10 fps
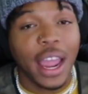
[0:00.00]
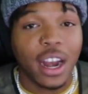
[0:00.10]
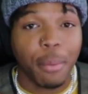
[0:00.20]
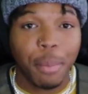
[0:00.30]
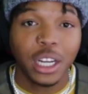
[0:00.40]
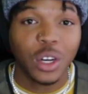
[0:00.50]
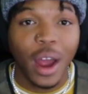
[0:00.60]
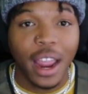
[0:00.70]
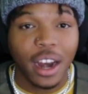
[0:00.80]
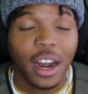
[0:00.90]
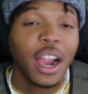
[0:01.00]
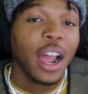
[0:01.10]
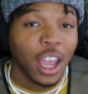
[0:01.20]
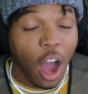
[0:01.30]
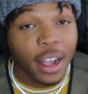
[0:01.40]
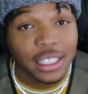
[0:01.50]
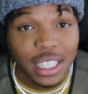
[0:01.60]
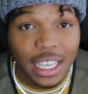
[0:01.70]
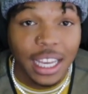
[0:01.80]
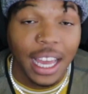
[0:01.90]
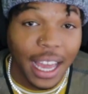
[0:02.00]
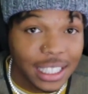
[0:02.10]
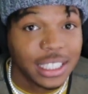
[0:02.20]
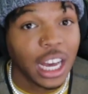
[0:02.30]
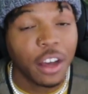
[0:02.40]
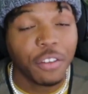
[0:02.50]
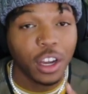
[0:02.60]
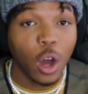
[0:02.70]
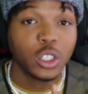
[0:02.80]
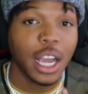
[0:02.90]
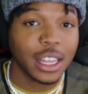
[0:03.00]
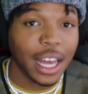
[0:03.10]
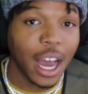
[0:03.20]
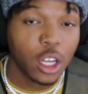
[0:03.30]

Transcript: here, the picture right here. Y'all can see it's tough. Go check that out.